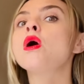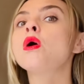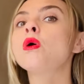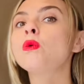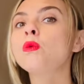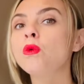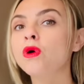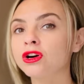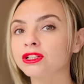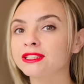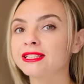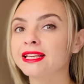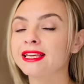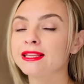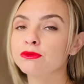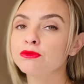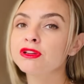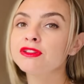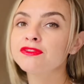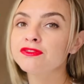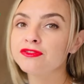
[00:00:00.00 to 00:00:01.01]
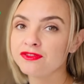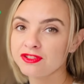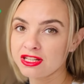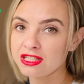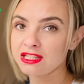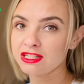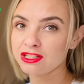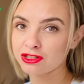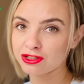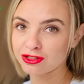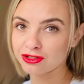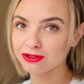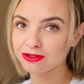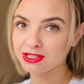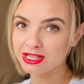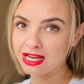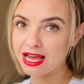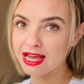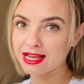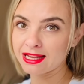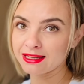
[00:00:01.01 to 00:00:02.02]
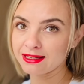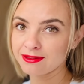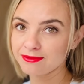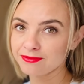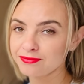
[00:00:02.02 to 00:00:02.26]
What can we finish today?